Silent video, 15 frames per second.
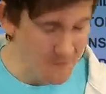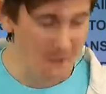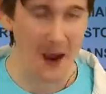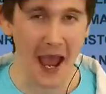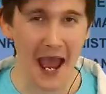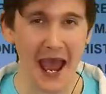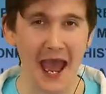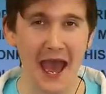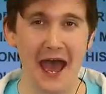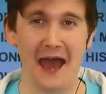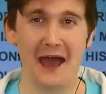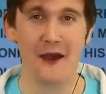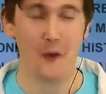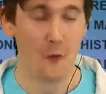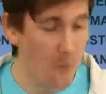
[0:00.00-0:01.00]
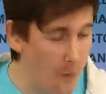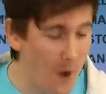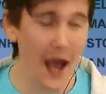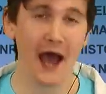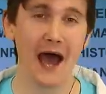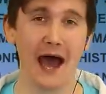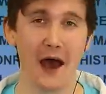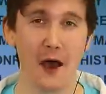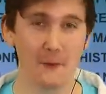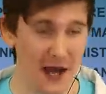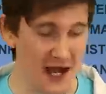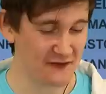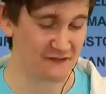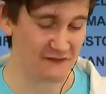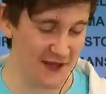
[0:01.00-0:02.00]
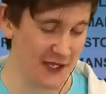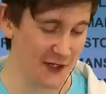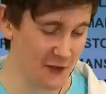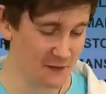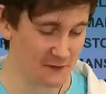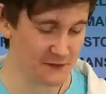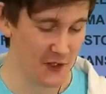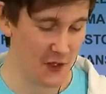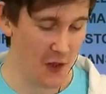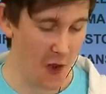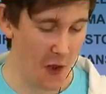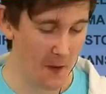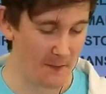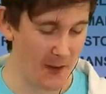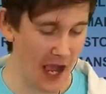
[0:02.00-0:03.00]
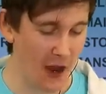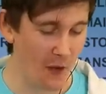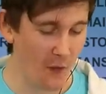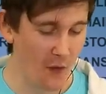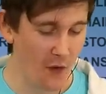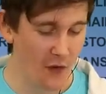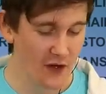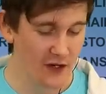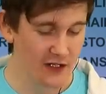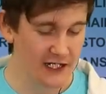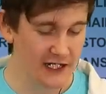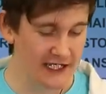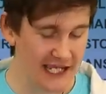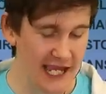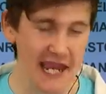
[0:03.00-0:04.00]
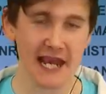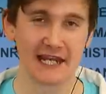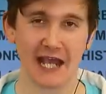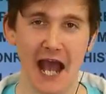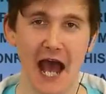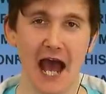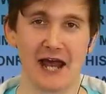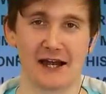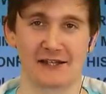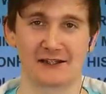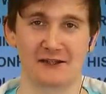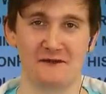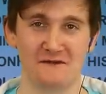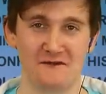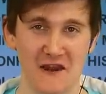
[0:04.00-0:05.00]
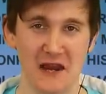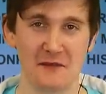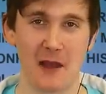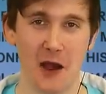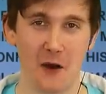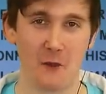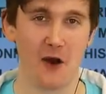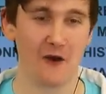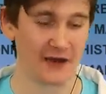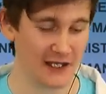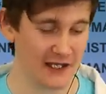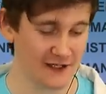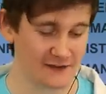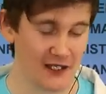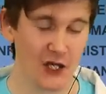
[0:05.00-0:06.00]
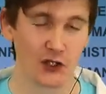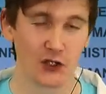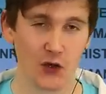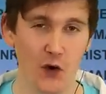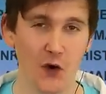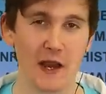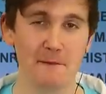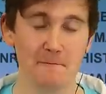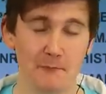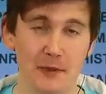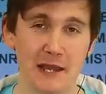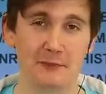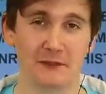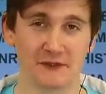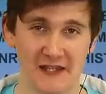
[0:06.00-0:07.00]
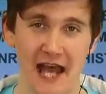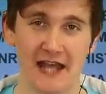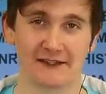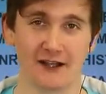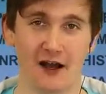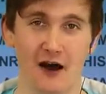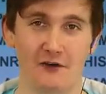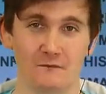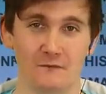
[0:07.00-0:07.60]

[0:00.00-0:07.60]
where, where are my films about kick-ass female warriors cutting people's heads off?